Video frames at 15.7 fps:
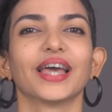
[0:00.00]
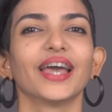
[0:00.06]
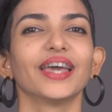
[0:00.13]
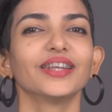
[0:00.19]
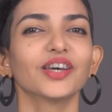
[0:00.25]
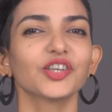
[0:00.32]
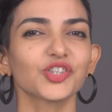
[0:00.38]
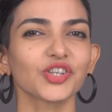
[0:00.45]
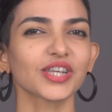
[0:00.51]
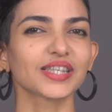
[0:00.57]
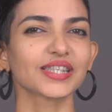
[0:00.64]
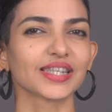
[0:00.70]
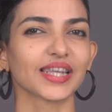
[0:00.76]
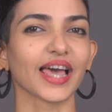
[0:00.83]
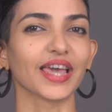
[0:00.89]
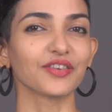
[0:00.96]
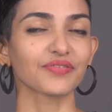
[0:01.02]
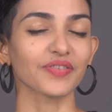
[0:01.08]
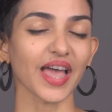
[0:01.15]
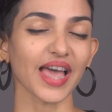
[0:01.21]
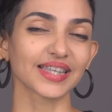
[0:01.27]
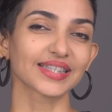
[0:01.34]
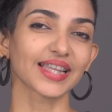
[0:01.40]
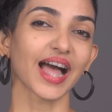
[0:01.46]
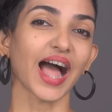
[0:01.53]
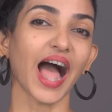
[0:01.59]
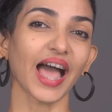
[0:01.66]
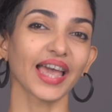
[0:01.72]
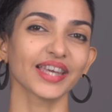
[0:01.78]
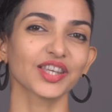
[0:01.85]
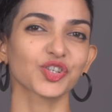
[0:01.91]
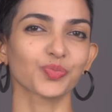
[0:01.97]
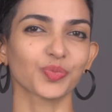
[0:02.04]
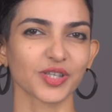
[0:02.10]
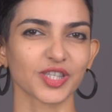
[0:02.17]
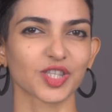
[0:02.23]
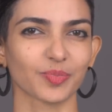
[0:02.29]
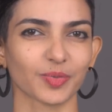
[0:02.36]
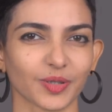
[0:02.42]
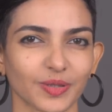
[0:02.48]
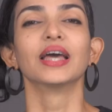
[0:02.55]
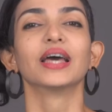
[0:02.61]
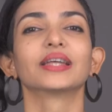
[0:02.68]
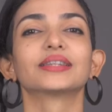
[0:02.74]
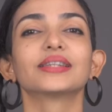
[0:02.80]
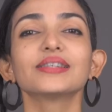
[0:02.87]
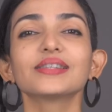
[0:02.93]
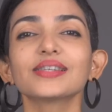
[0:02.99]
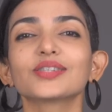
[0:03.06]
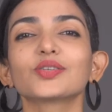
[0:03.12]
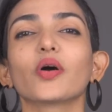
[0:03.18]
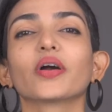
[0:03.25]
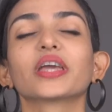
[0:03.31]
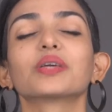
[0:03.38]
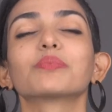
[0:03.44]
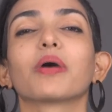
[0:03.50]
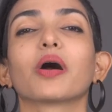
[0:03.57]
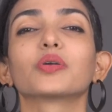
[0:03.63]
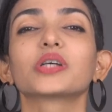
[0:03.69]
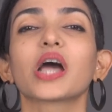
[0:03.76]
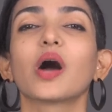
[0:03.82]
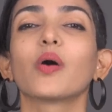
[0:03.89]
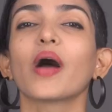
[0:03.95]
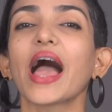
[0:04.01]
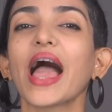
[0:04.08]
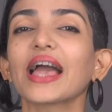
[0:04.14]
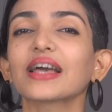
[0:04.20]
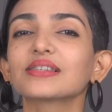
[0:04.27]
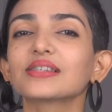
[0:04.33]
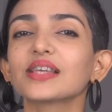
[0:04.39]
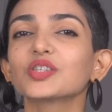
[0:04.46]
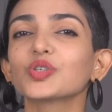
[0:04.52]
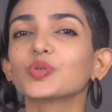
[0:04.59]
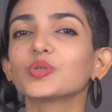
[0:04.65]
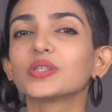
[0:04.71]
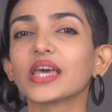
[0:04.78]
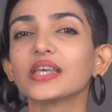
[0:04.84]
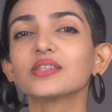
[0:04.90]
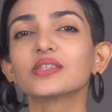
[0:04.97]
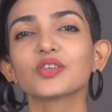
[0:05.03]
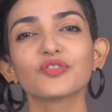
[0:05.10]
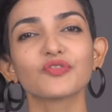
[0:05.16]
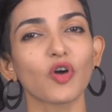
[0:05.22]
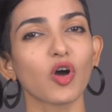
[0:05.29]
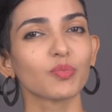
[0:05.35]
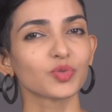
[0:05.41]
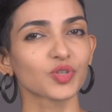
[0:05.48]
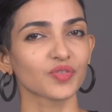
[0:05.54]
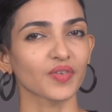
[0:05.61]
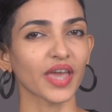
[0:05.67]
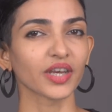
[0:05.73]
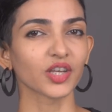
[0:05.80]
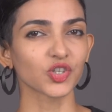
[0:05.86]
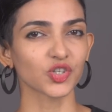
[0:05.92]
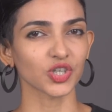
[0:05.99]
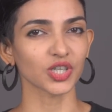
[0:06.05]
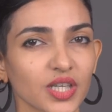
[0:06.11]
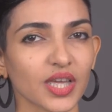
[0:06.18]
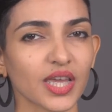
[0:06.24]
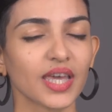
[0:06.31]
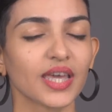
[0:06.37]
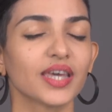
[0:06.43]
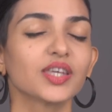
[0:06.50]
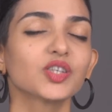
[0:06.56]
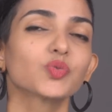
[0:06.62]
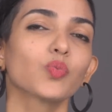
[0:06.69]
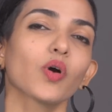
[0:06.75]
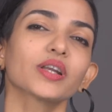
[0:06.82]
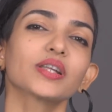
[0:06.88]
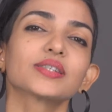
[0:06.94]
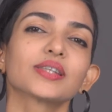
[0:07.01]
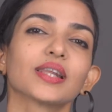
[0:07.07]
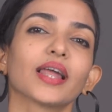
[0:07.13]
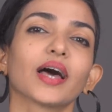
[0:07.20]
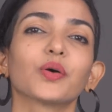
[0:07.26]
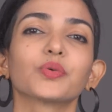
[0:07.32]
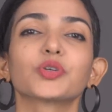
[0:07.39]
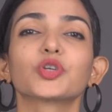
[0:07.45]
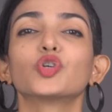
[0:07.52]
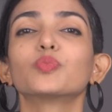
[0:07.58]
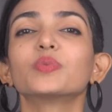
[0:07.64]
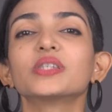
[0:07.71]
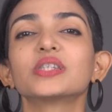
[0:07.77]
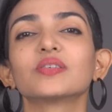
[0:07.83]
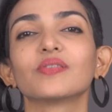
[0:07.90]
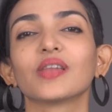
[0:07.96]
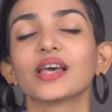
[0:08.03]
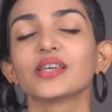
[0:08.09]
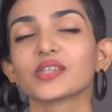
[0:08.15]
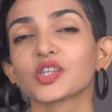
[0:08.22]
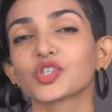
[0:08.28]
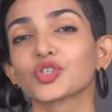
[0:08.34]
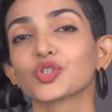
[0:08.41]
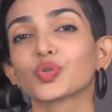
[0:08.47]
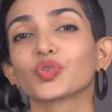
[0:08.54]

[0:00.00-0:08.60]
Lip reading: Energy is life as the highest principle. This is talking about how access to denser forms of energy is what has allowed human civilization to